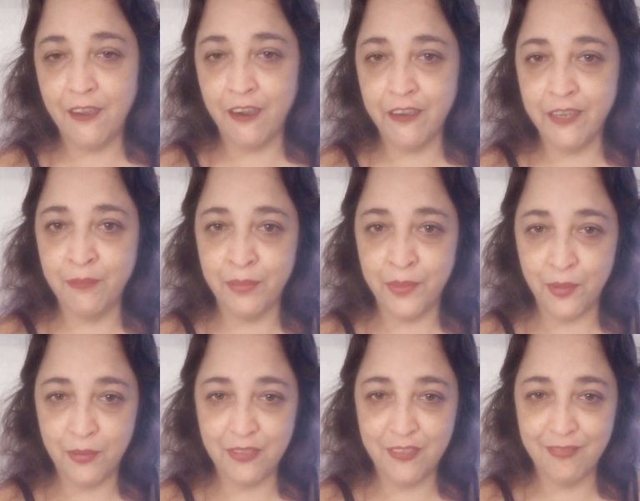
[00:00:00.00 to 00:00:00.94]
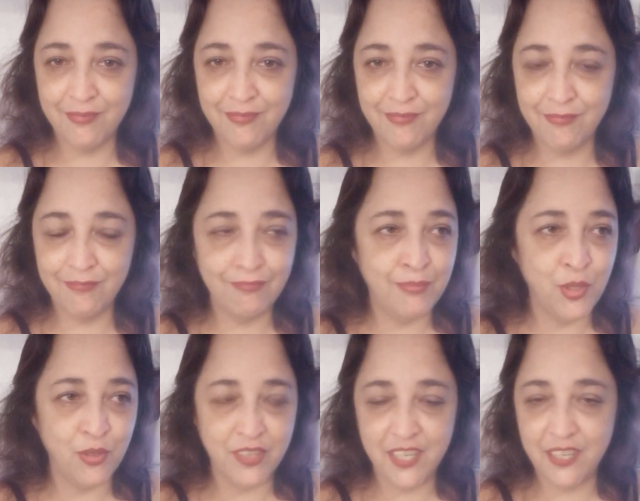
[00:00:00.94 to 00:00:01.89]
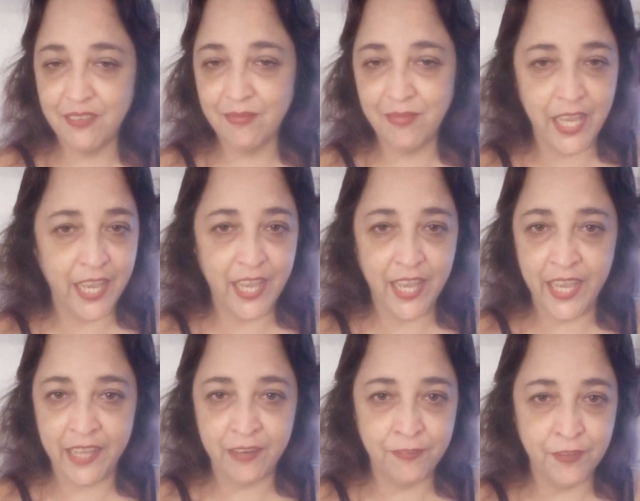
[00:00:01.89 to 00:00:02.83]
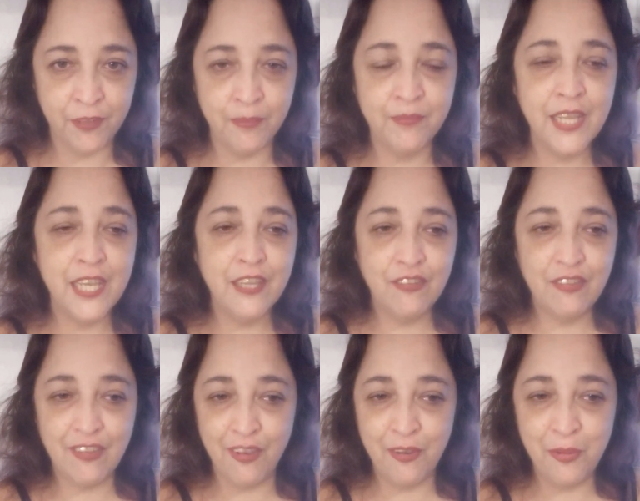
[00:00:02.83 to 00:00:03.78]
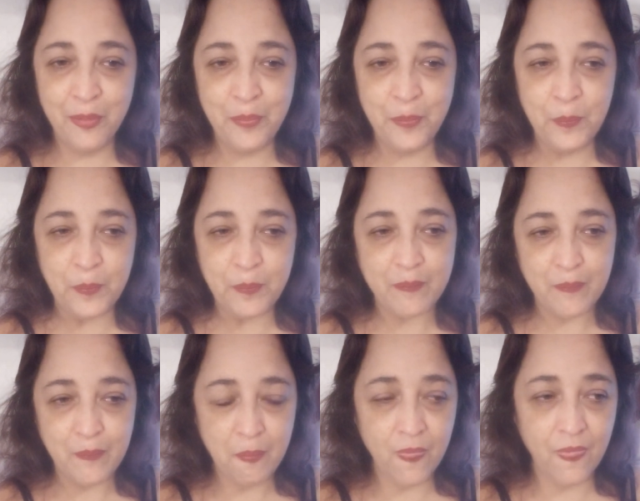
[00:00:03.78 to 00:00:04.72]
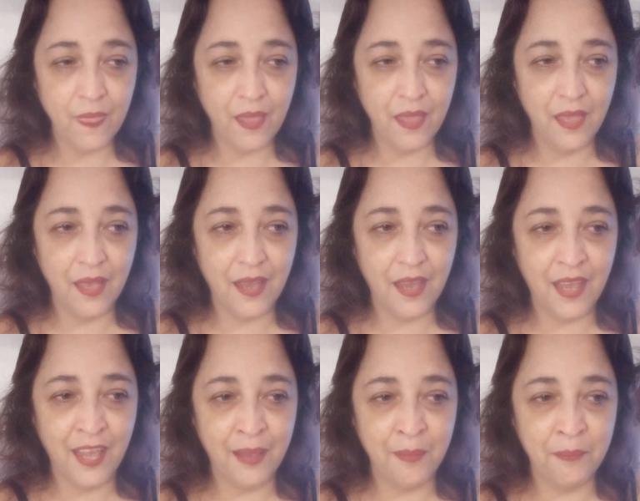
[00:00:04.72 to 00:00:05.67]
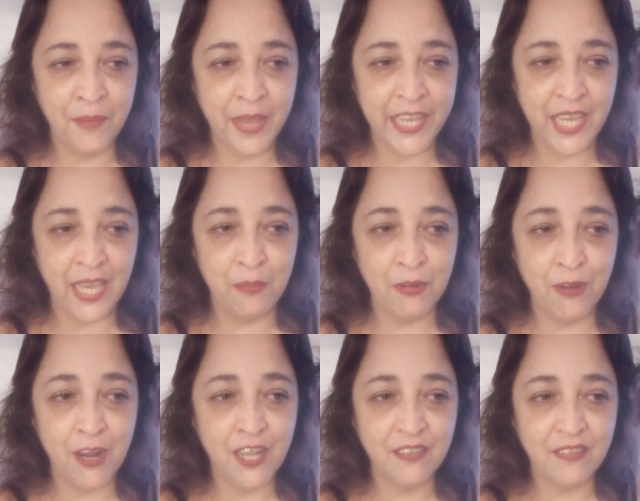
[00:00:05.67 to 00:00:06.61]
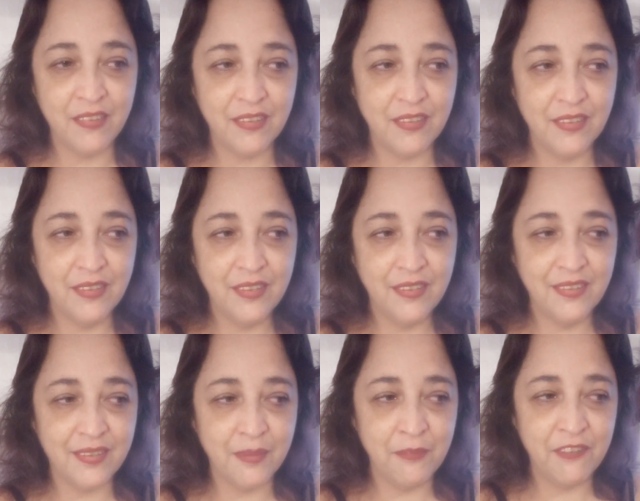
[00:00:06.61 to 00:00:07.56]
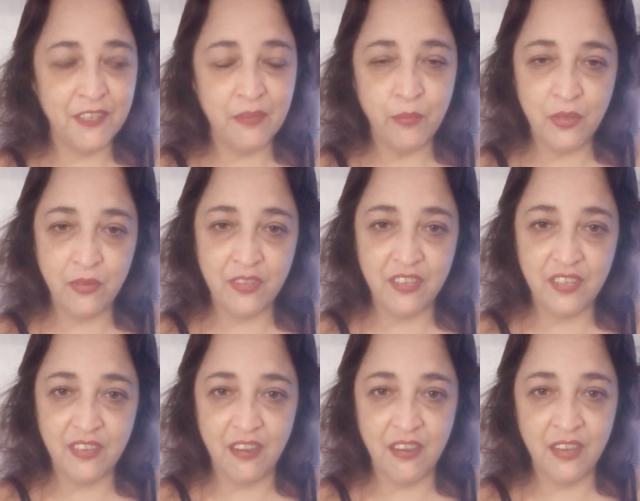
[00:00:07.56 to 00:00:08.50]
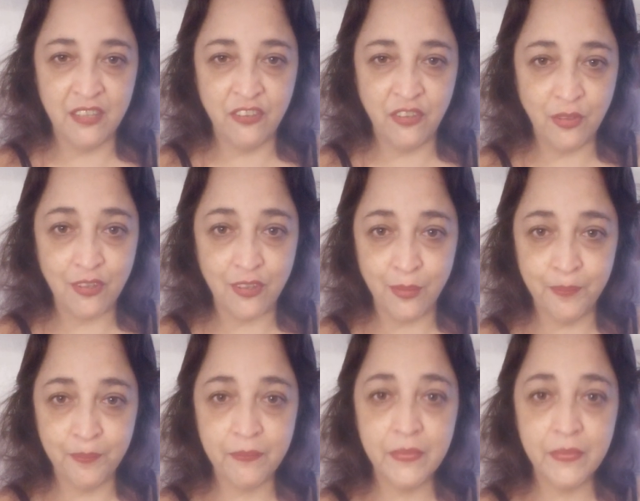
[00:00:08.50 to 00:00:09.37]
are in both music, and film. So um, I came across some of his music on YouTube,